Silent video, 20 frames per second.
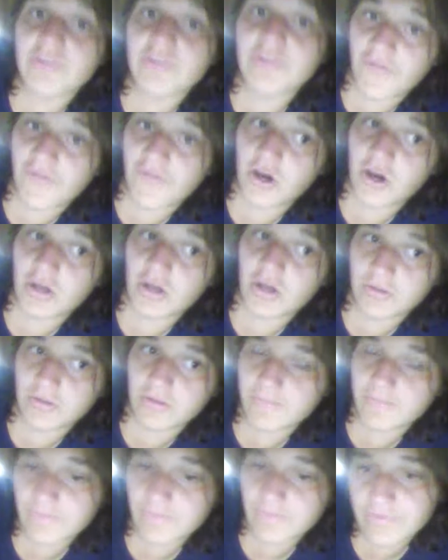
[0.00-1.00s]
fall
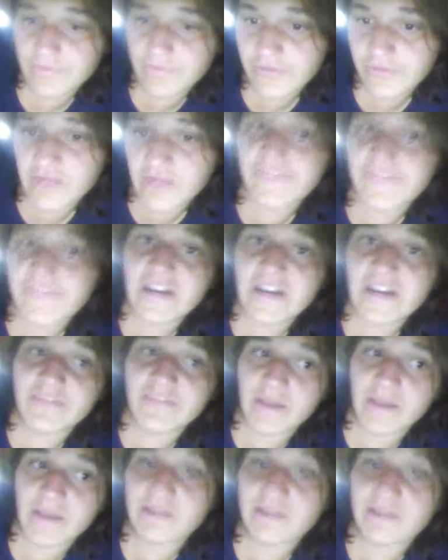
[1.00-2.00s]
for that 5
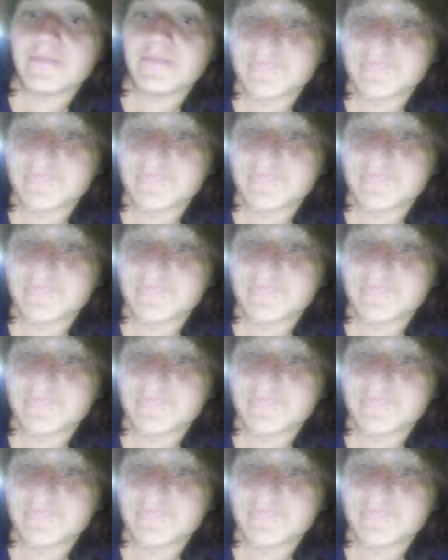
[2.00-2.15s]
mana.